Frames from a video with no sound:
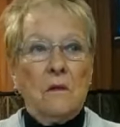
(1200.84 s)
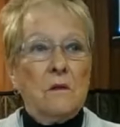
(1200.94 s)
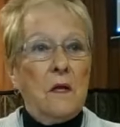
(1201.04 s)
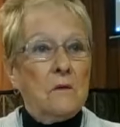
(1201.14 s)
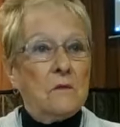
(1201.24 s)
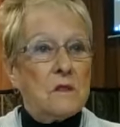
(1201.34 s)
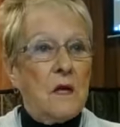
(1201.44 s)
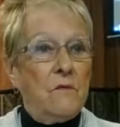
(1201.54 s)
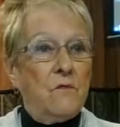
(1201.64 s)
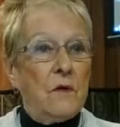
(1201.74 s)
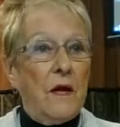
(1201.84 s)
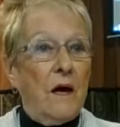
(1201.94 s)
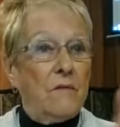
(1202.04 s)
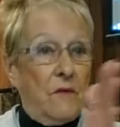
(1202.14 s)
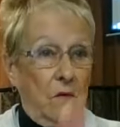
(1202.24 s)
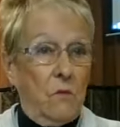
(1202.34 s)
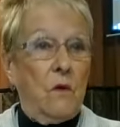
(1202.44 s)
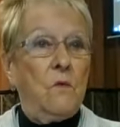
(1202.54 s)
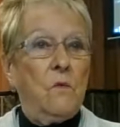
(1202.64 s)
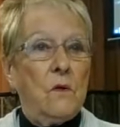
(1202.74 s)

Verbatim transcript: could save your life and one of the